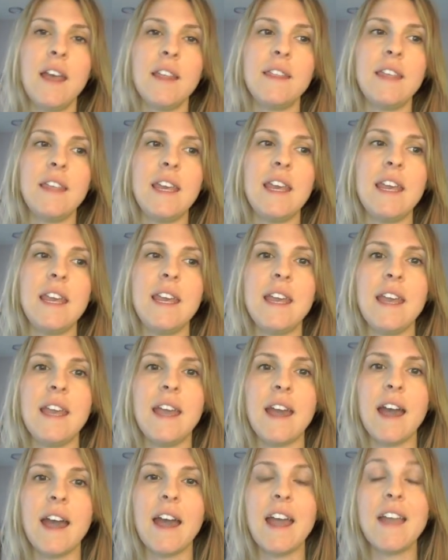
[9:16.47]

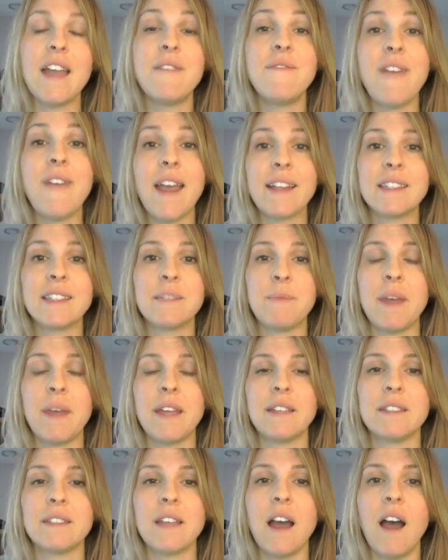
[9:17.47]
the
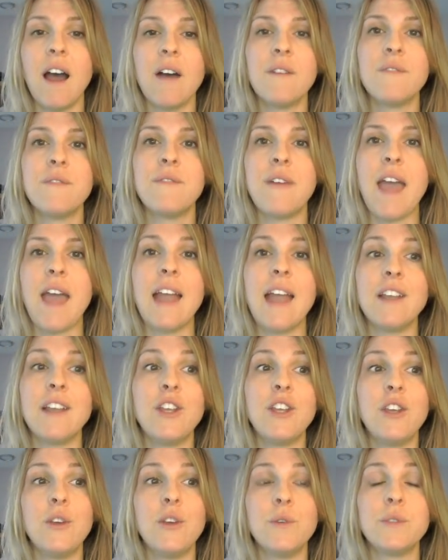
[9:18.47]
advancement of
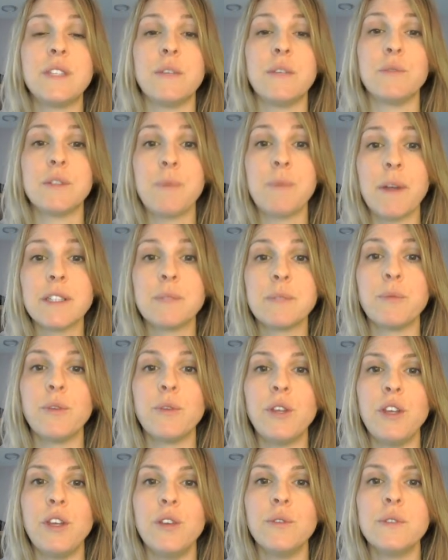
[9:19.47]
and use and responsible
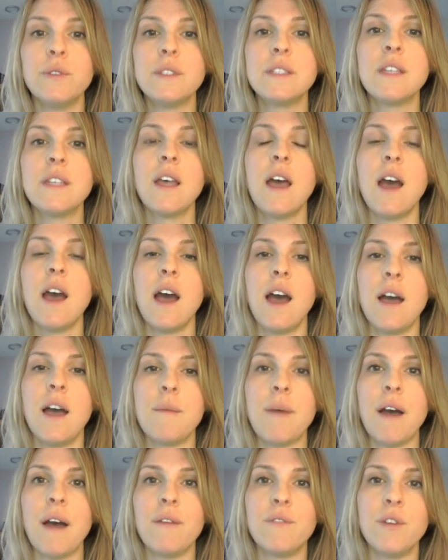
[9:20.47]
use
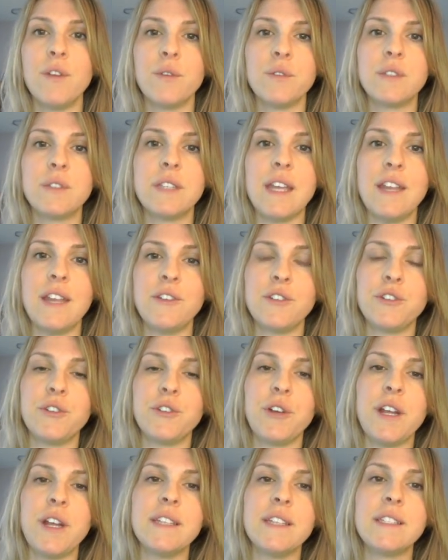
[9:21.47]
of those
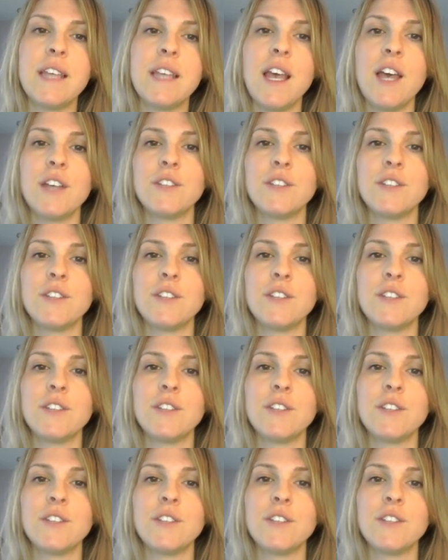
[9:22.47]
industries.